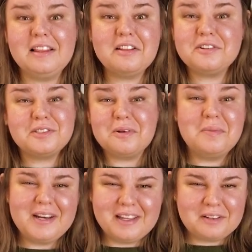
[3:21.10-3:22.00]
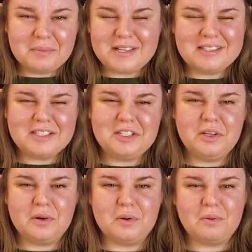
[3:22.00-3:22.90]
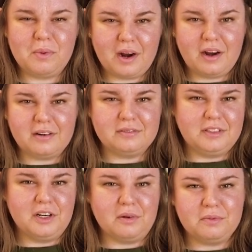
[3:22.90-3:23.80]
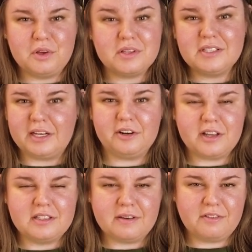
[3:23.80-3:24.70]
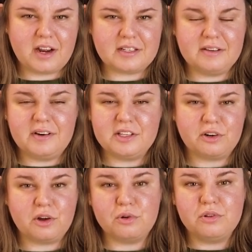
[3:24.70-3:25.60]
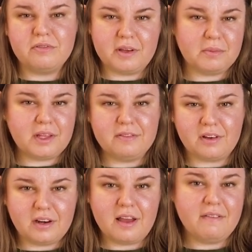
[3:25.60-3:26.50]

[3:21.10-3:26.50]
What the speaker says: then there's so many other places too, where, you know, you can sign your kids up for activities or go do family fun